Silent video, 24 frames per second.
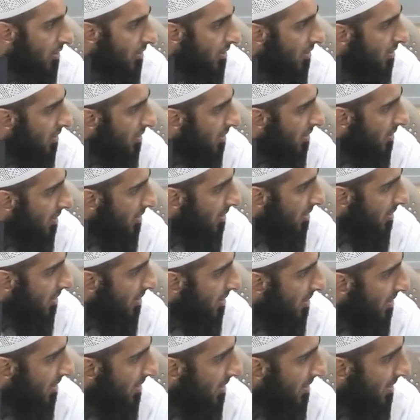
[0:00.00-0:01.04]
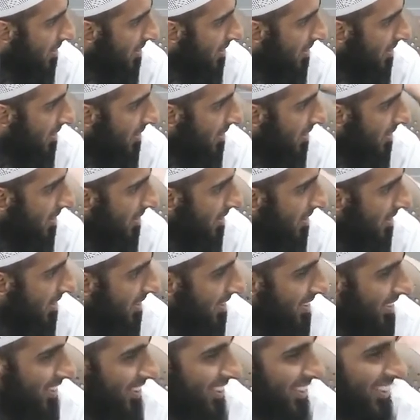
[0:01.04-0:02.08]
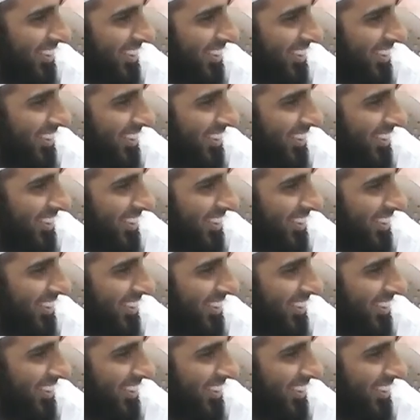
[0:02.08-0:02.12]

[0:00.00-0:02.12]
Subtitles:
No words are spoken by the person on screen.